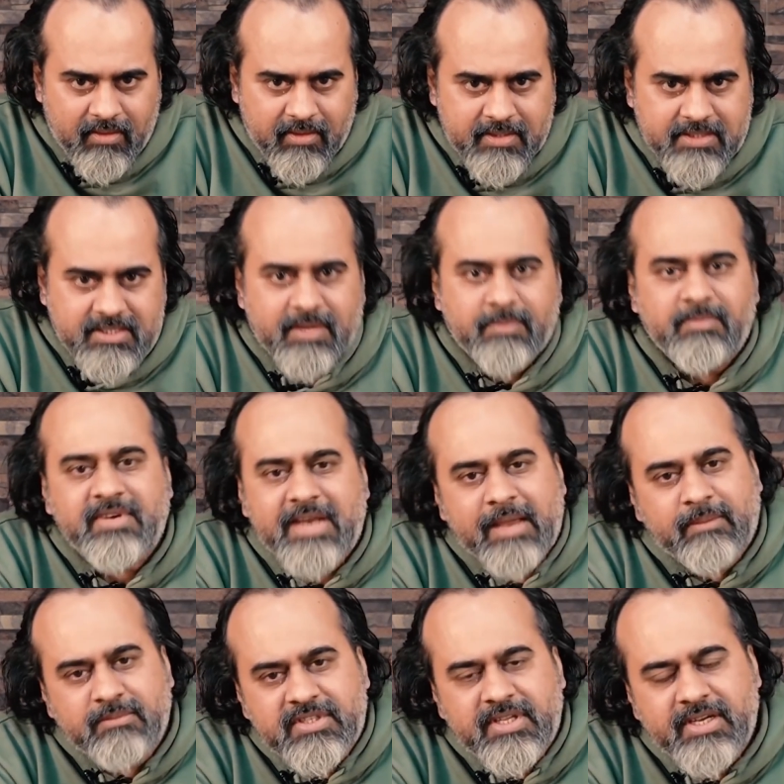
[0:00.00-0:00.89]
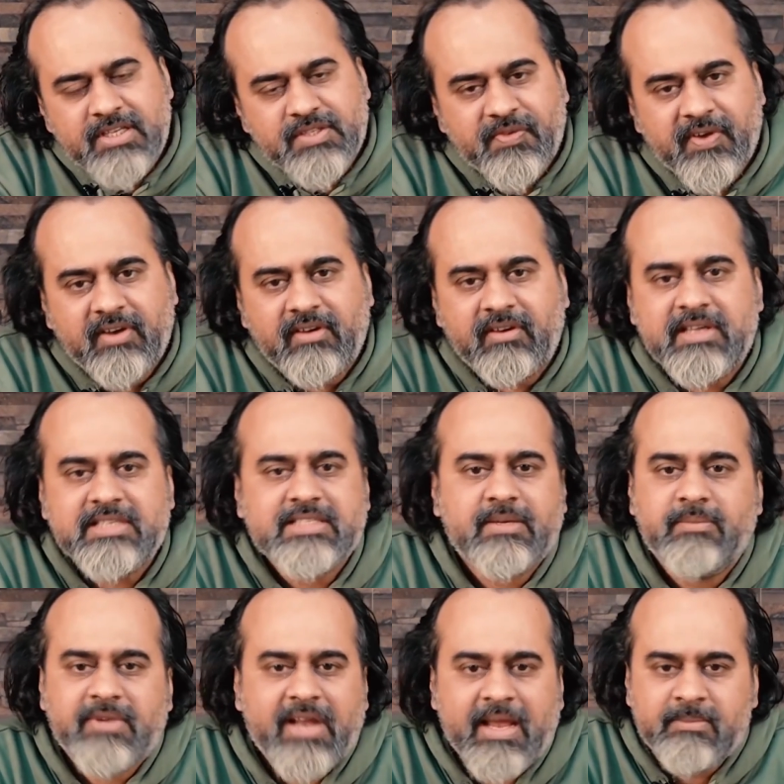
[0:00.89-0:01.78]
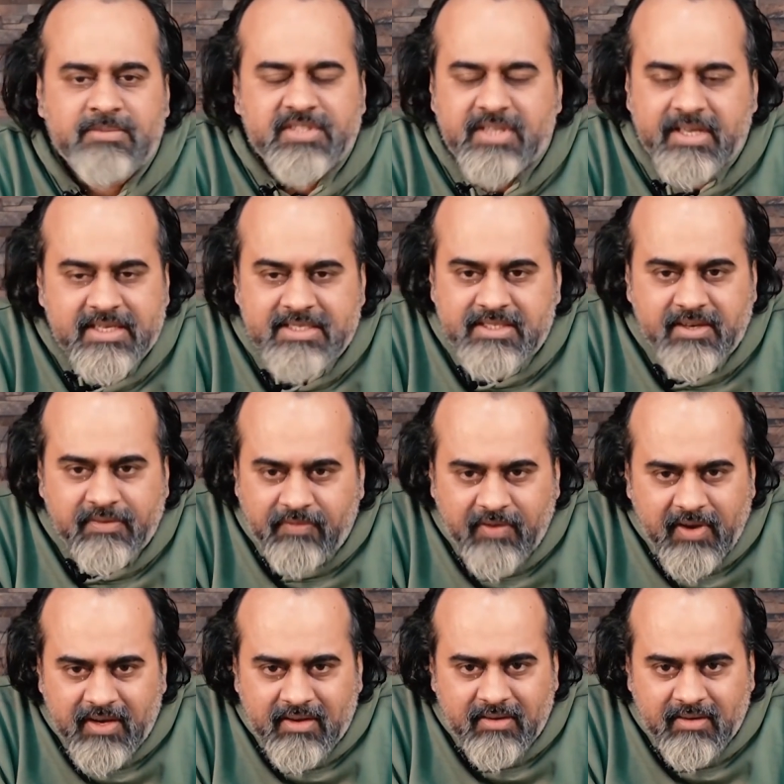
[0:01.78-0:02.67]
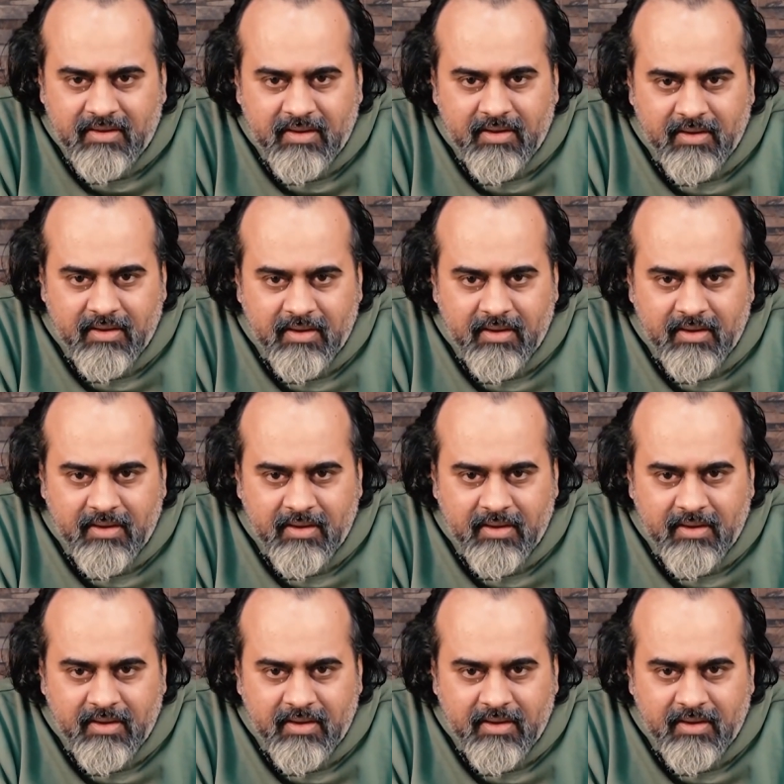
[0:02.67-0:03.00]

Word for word: Sometimes there is victory, sometimes there is defeat.